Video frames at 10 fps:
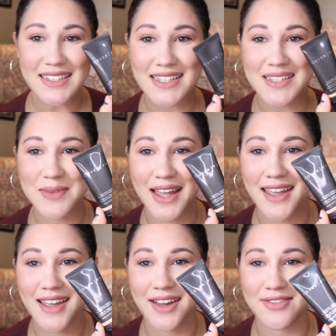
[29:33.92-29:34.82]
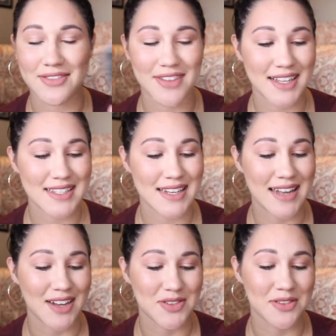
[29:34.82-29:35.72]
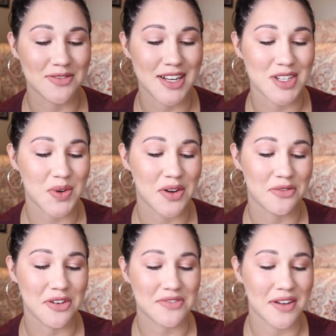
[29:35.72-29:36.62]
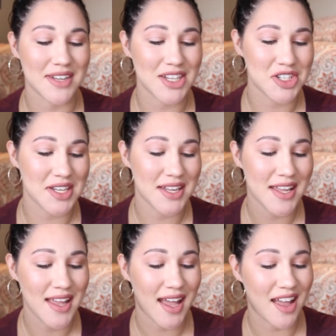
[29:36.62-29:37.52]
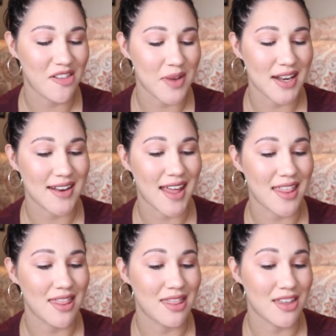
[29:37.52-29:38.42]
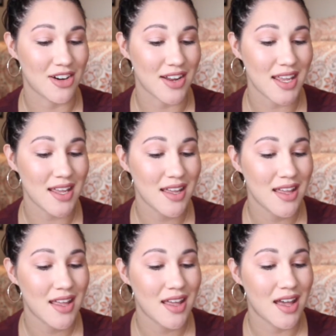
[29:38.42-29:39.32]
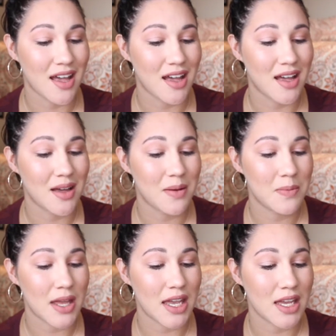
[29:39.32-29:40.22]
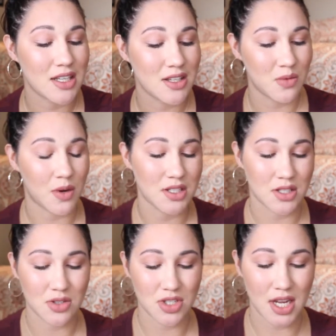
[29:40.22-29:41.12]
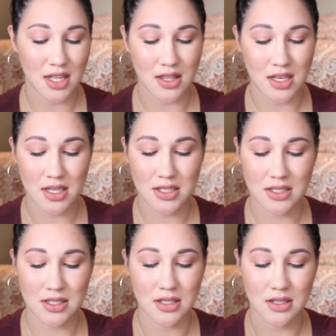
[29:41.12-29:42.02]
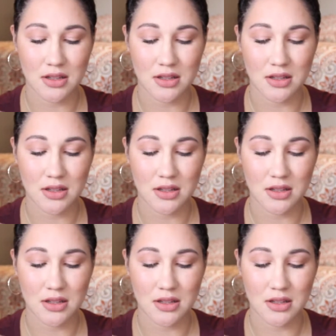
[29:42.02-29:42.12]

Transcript: This is my Cover FX Natural Finish Oil Free Foundation. I have mine in N30. and you want to shake this.